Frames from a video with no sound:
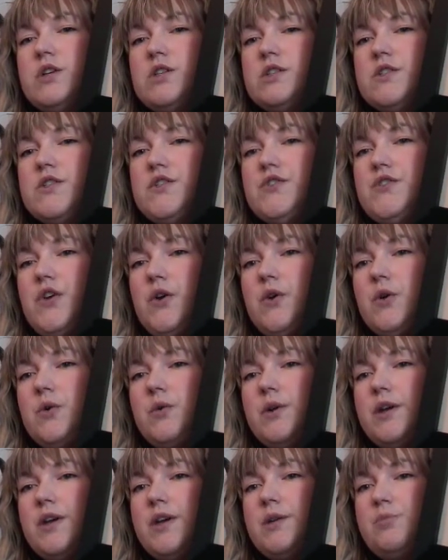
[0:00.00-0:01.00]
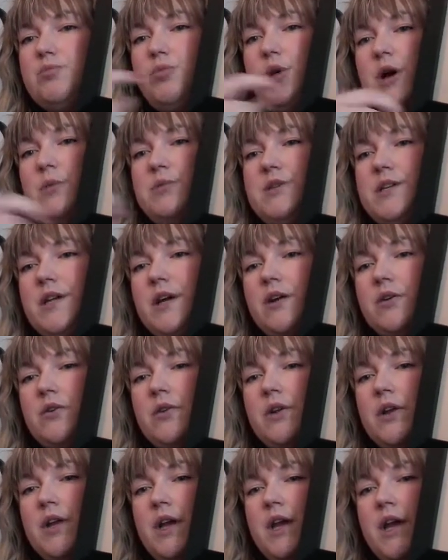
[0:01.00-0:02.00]
So he popped it out,
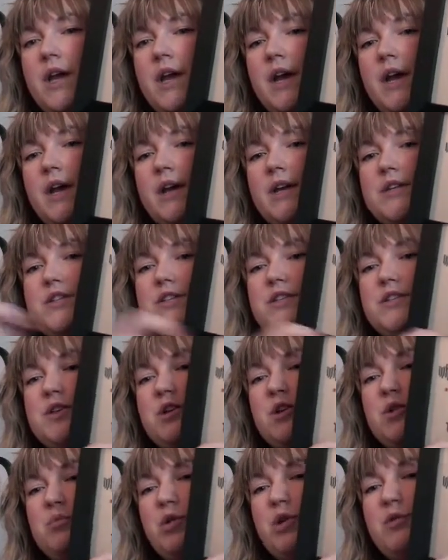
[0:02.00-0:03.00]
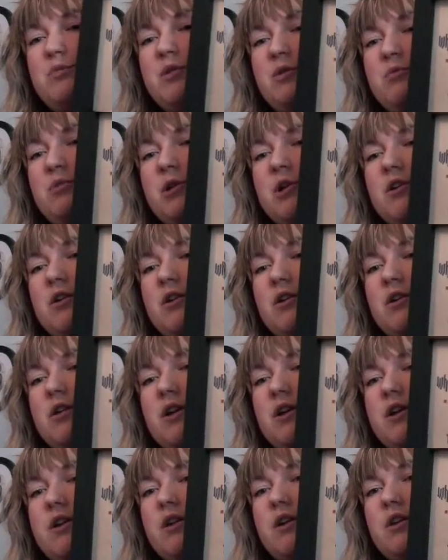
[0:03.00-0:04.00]
and I just took a permanent marker
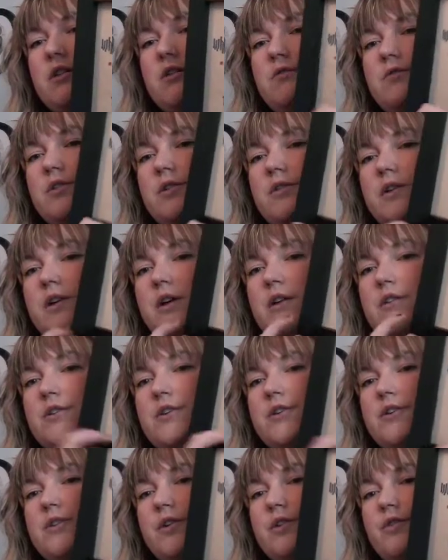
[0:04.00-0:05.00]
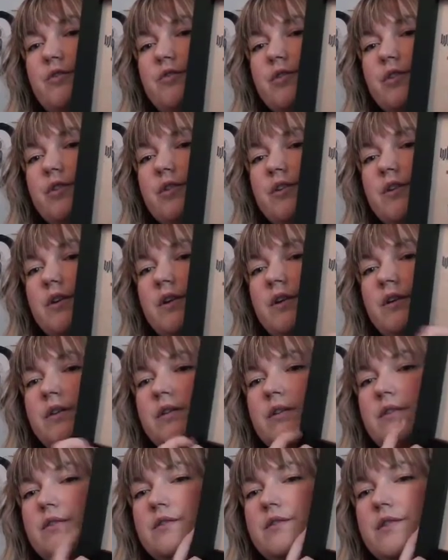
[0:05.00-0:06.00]
and colored over
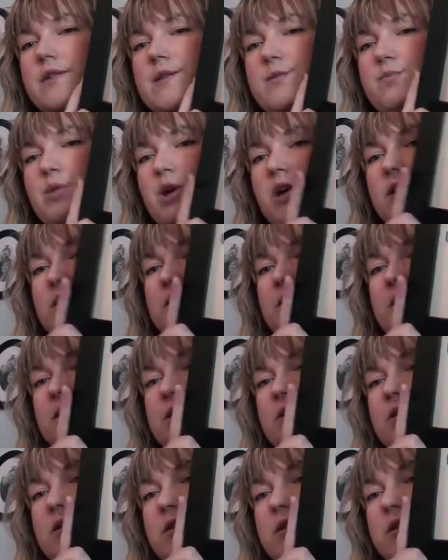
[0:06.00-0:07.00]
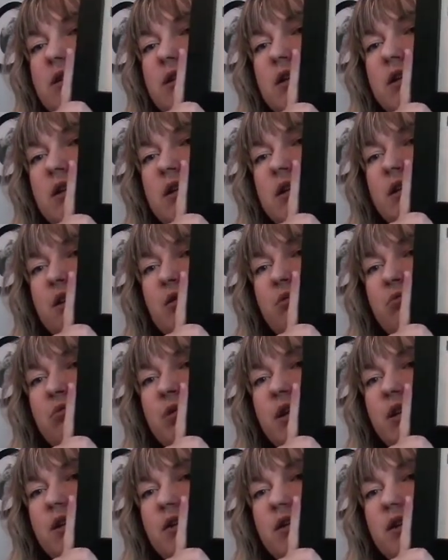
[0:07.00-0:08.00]
the spots.
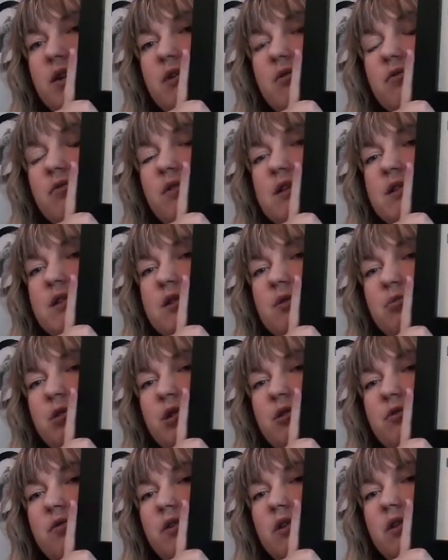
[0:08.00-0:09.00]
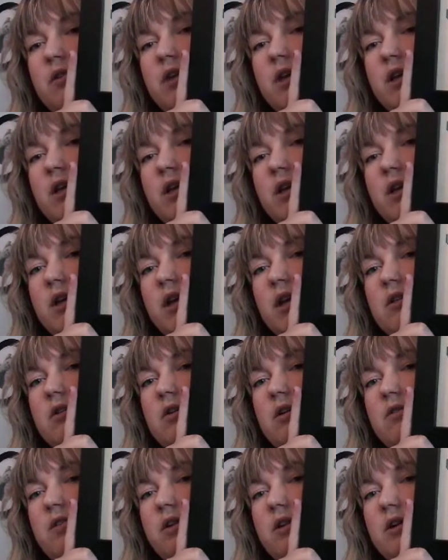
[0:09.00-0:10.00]
But I think it fits it perfectly, and I
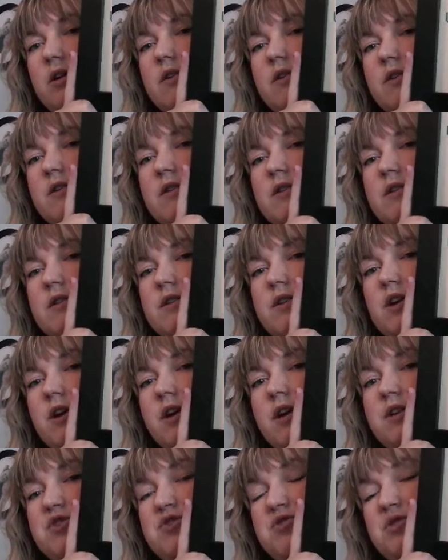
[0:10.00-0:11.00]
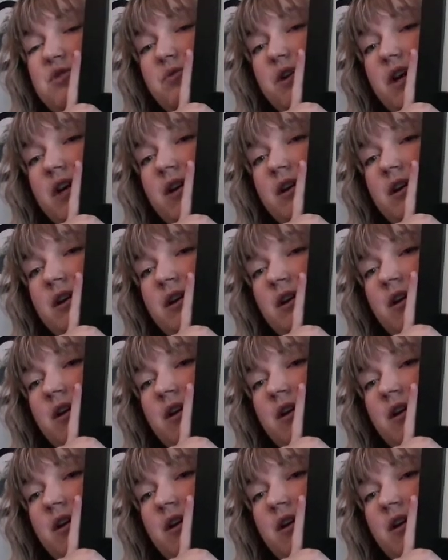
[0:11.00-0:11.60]
love it. And this is in our entryway,